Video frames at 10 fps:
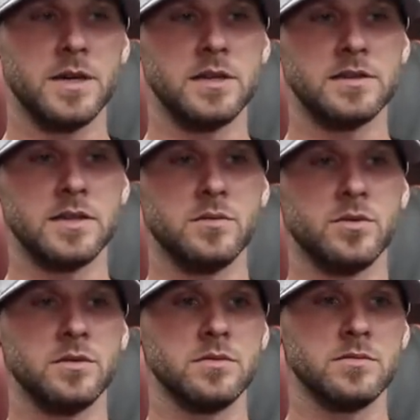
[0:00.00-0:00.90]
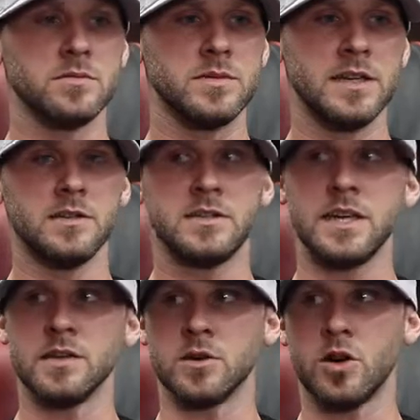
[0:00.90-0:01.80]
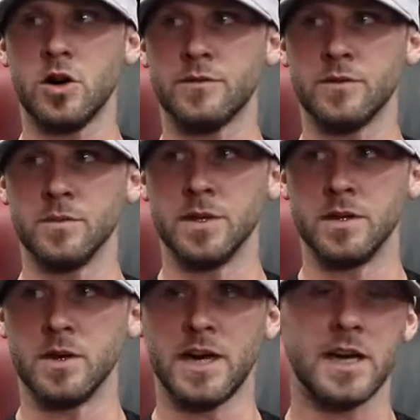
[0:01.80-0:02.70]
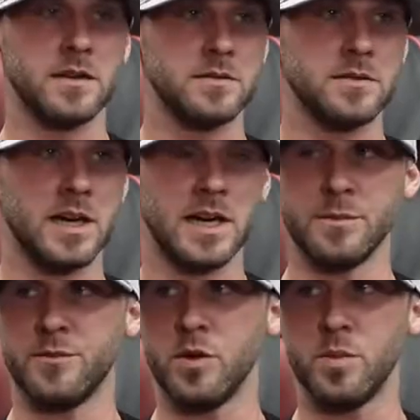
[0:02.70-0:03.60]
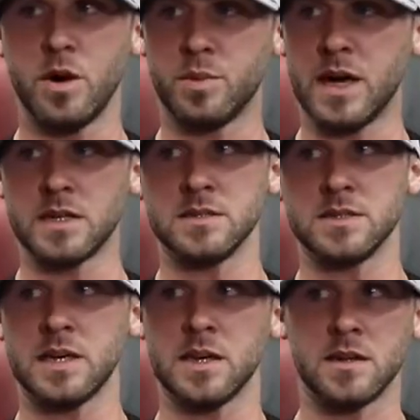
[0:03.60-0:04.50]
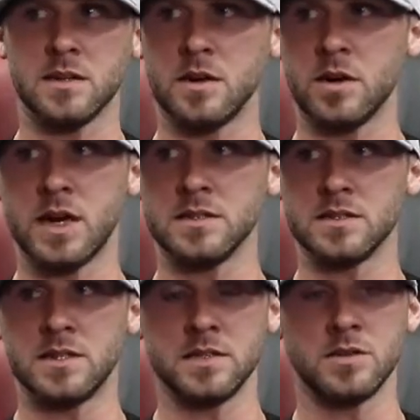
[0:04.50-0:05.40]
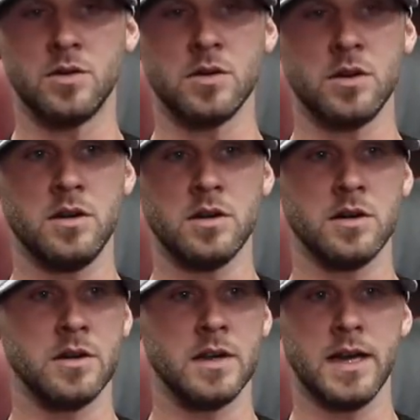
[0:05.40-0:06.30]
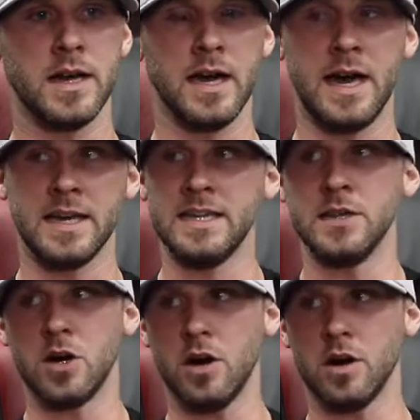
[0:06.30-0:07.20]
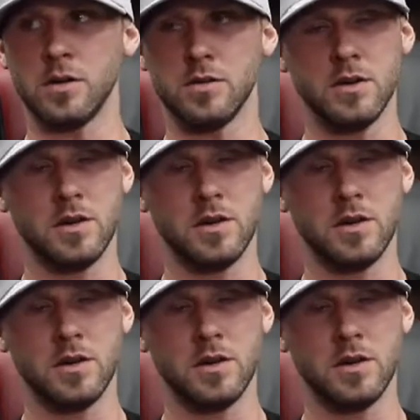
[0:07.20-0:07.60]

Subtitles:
And I said, well, Dad, you're taking the car from me. You know, I got football practice. I got all kinds of things going on. I need the car.